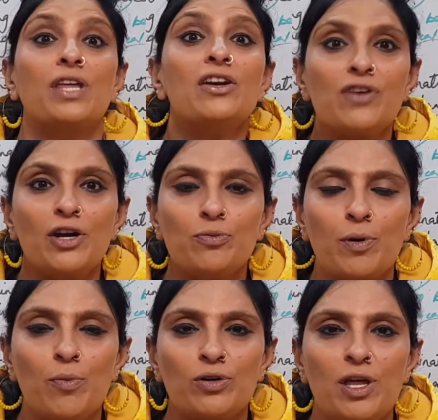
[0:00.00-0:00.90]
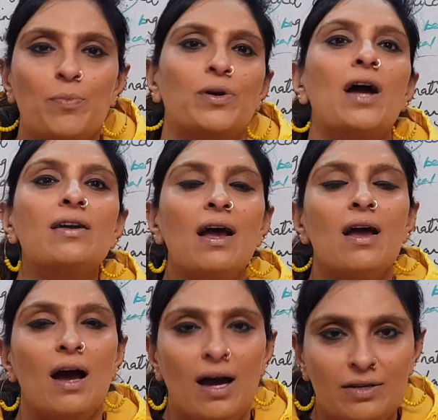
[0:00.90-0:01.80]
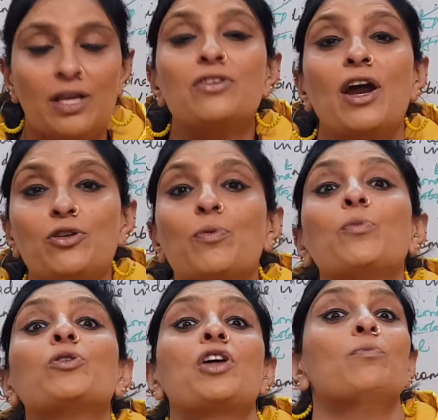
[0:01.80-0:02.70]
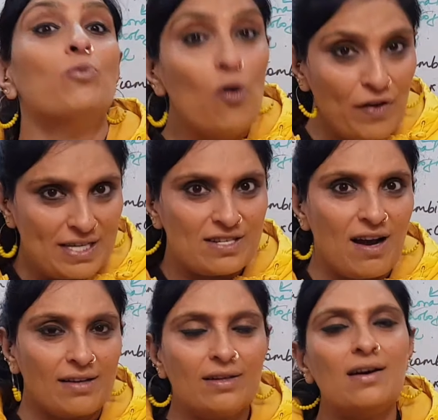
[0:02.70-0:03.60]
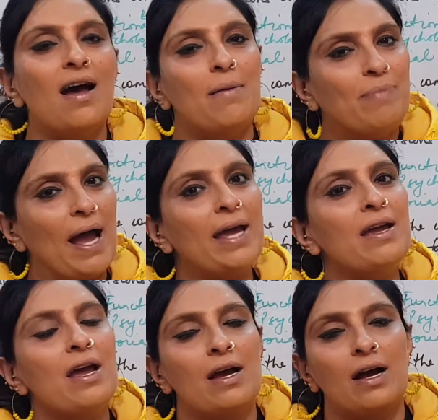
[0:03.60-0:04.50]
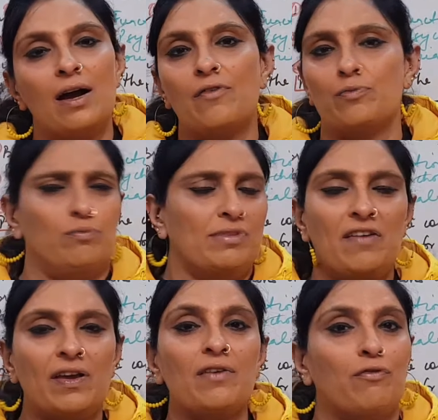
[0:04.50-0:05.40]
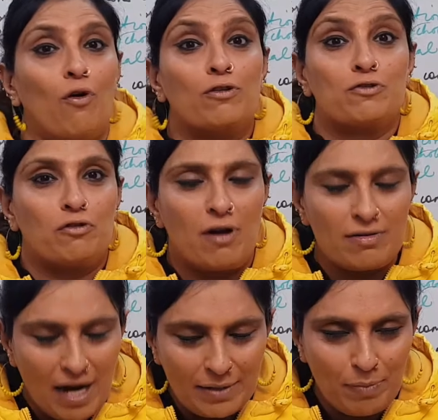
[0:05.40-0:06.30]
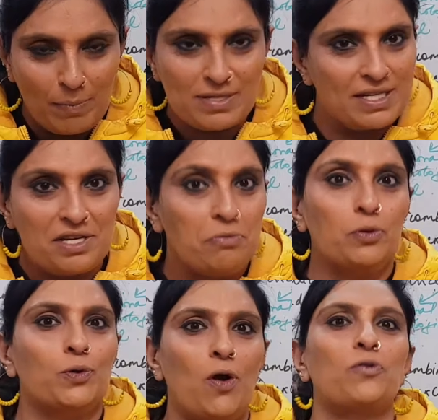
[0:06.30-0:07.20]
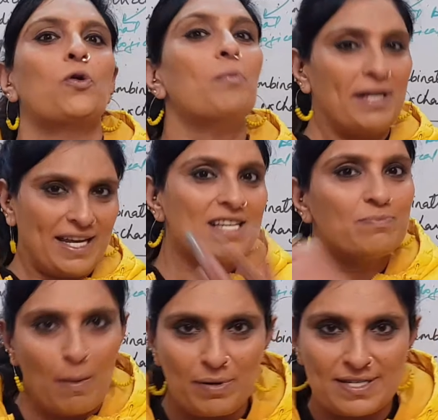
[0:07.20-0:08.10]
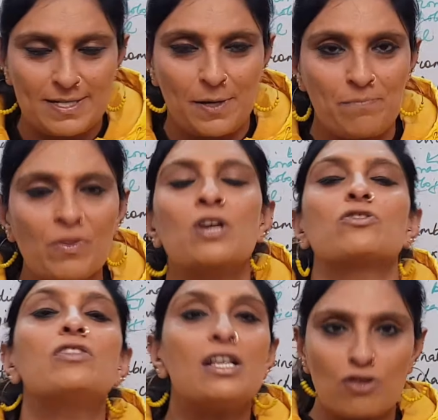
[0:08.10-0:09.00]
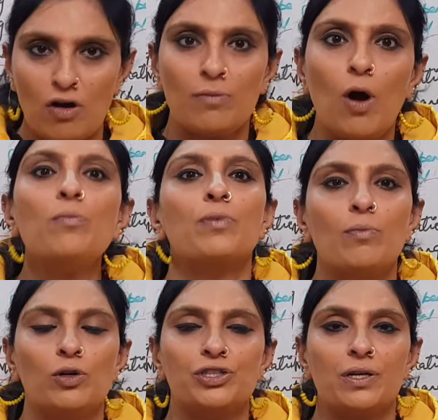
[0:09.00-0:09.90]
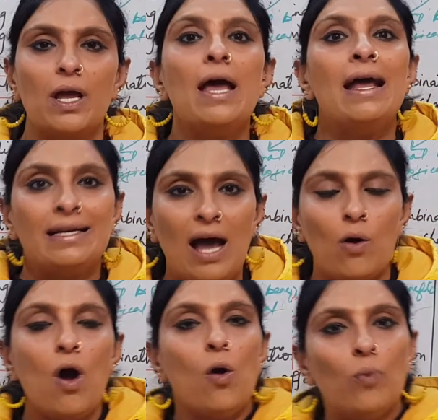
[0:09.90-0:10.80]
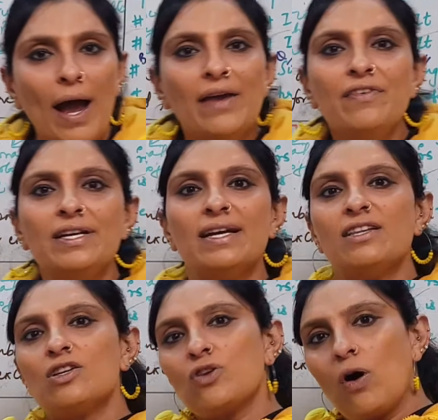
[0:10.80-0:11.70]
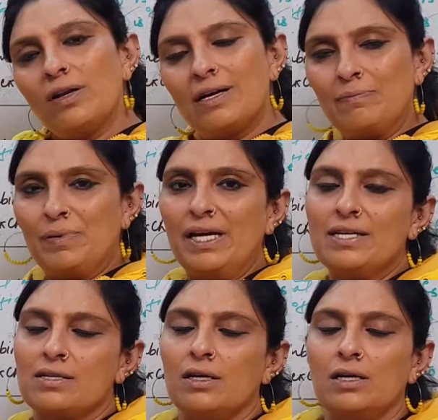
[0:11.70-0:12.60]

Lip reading: they try to promote their product. They try to promote their movies rather by giving false or right publicity. Do not know, but yes, publicity. So that's all about promotion. Now, why we did this all complete